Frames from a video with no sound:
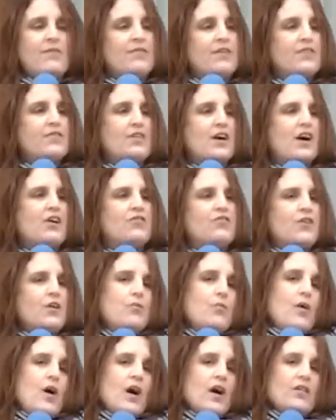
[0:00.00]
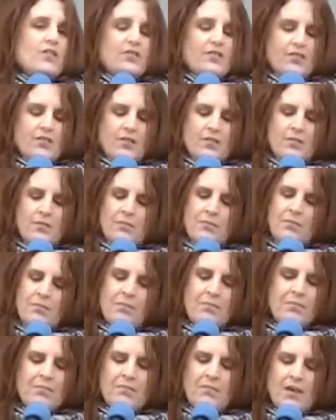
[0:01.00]
of this country wants,
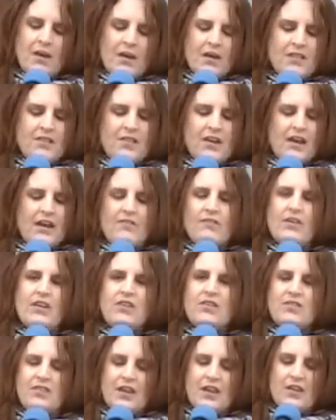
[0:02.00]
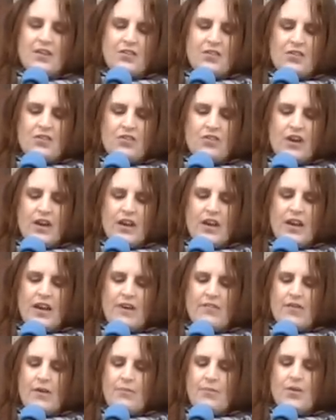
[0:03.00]
to convince citizenry to
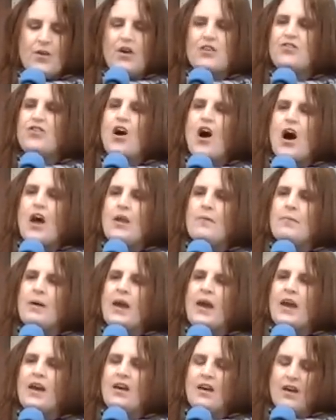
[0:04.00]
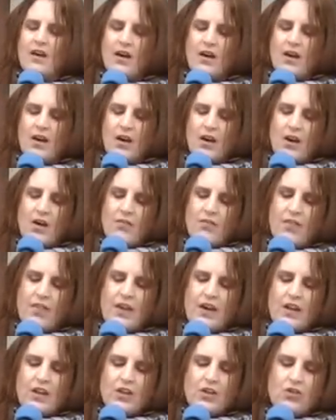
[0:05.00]
give up their autonomy for
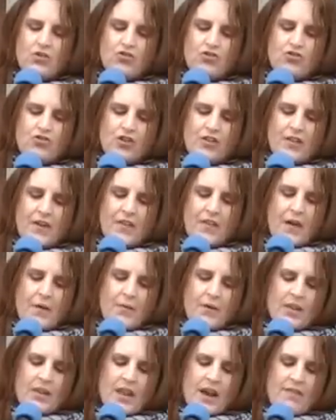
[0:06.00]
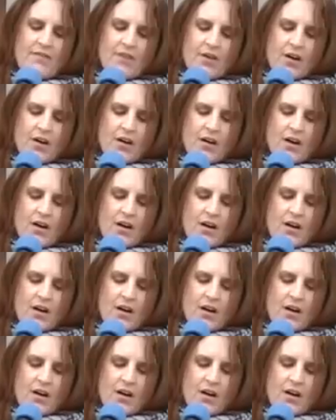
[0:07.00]
the illusion that they will never